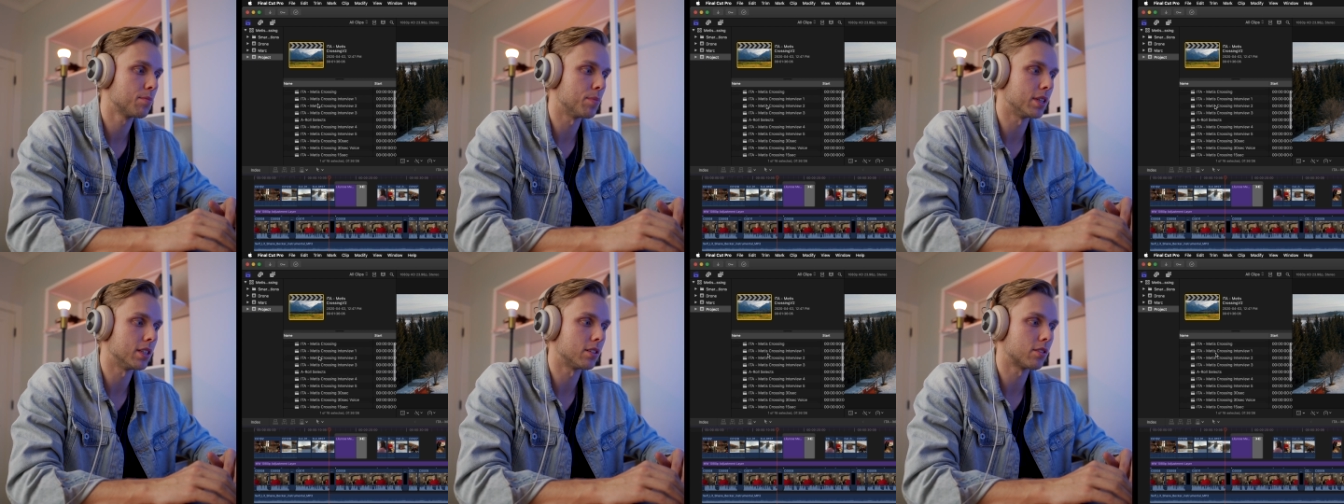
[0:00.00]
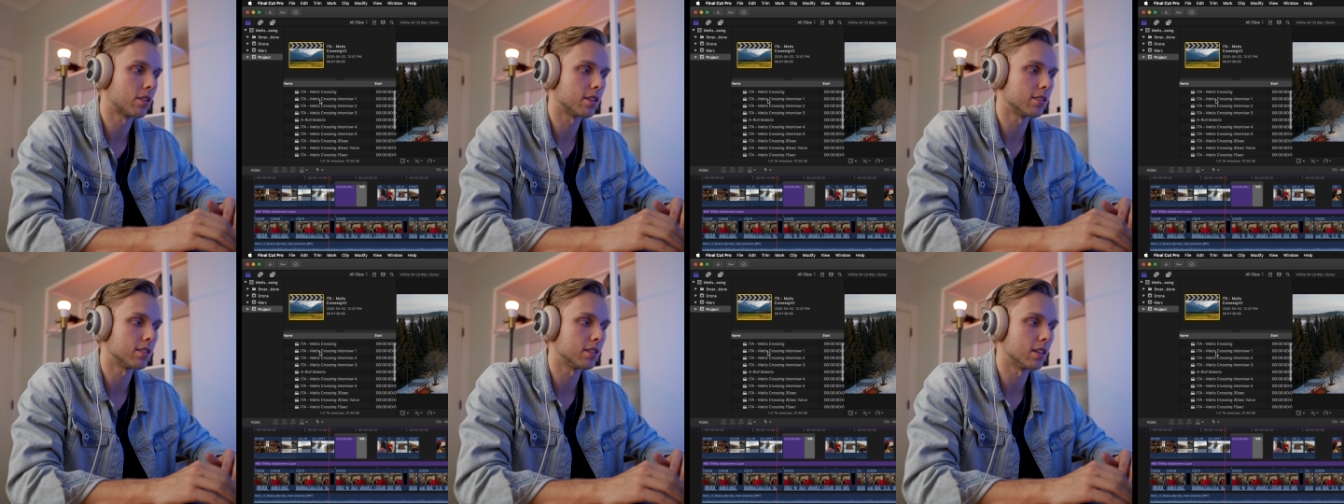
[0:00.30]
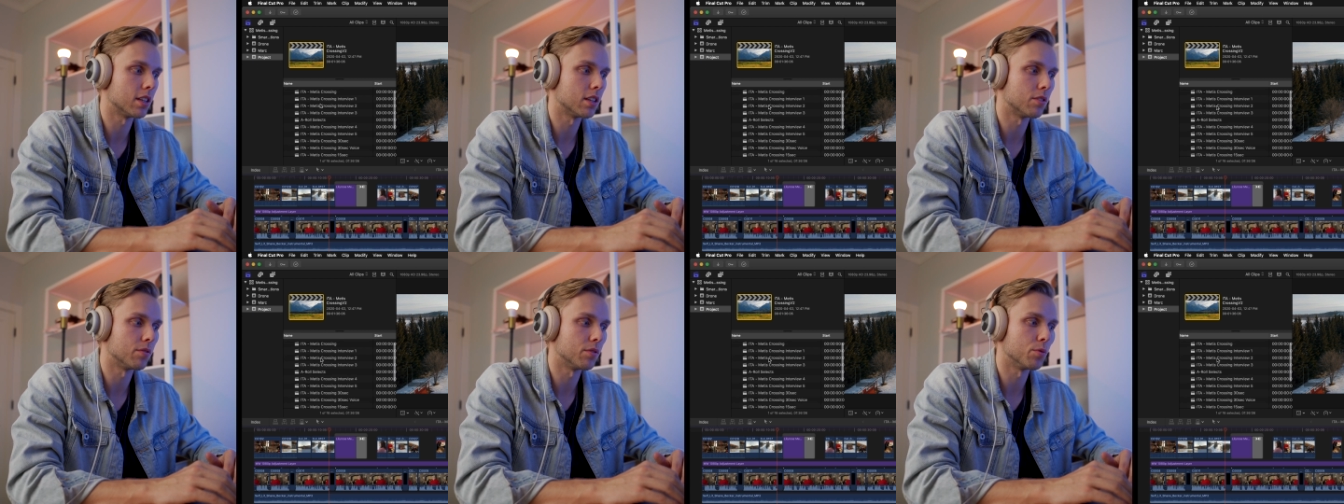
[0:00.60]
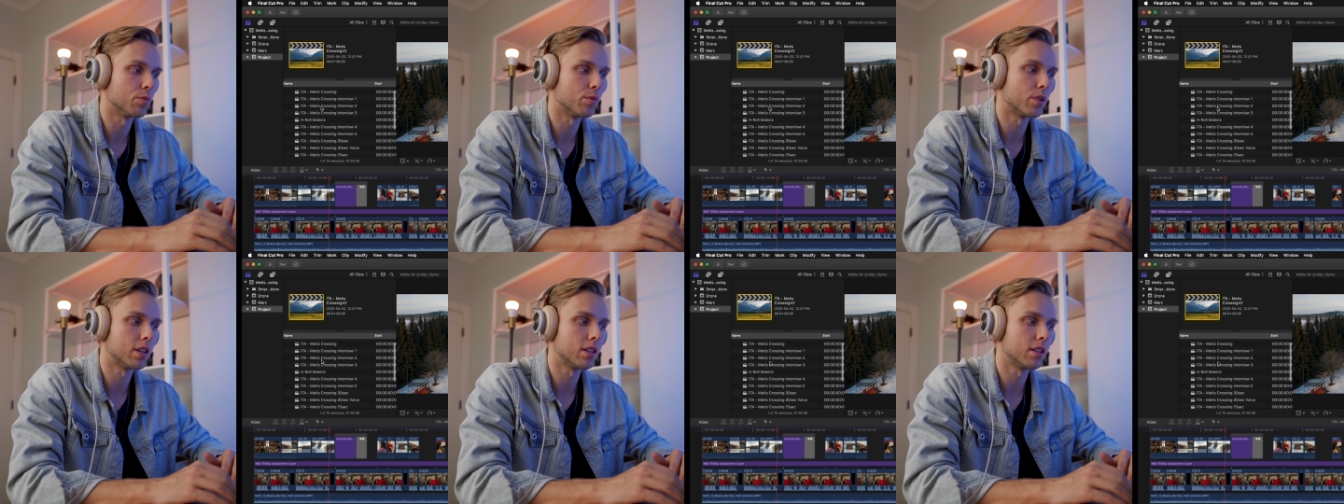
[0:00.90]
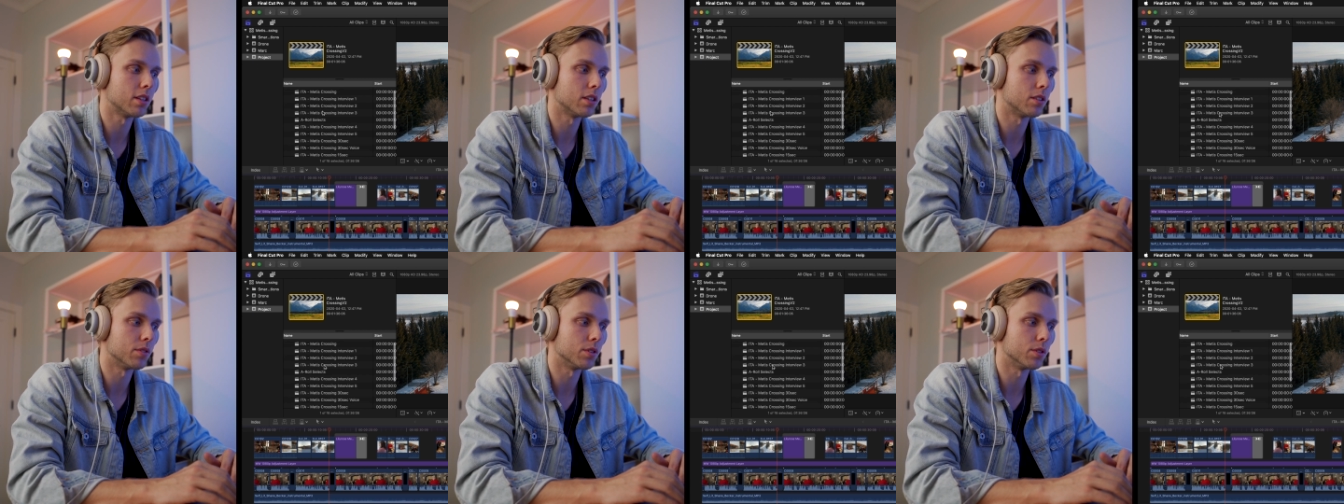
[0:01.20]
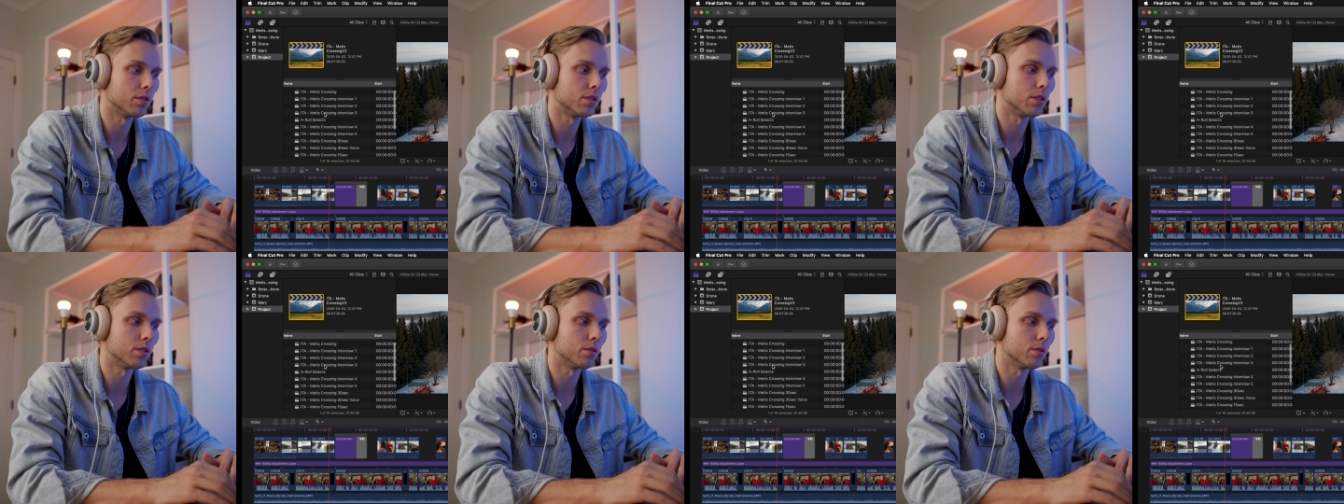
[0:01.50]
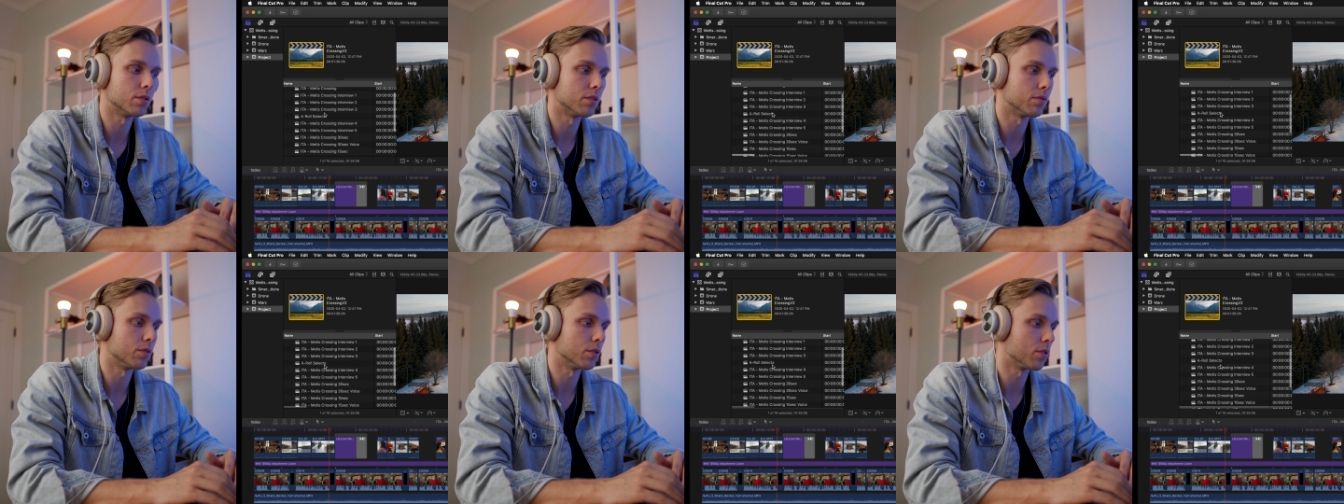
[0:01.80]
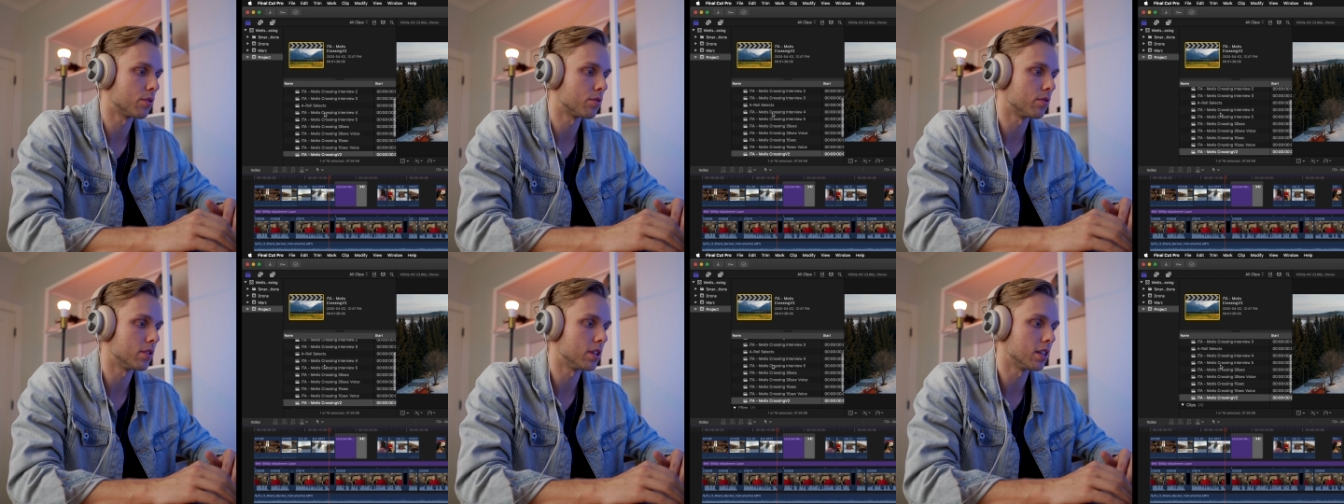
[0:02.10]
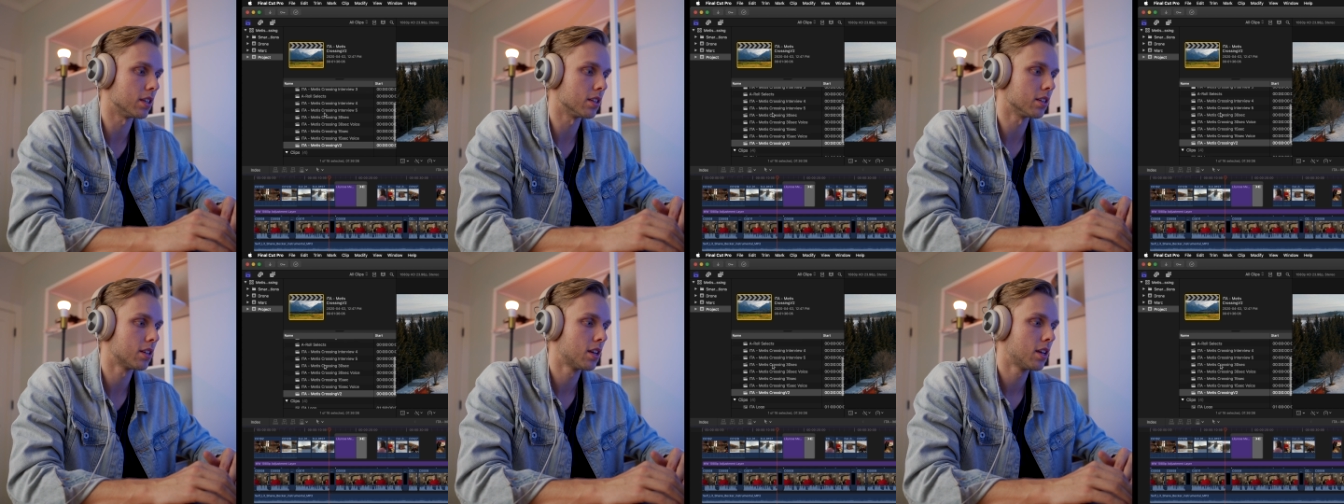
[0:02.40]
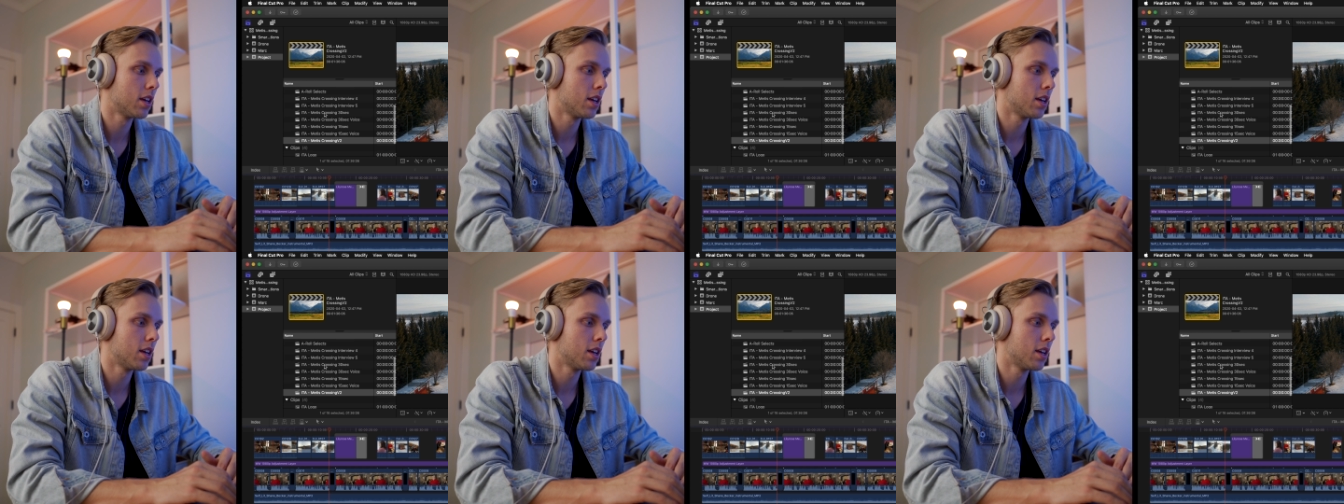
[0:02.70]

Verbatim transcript: Métis Crossing interview one, interview two, interview three,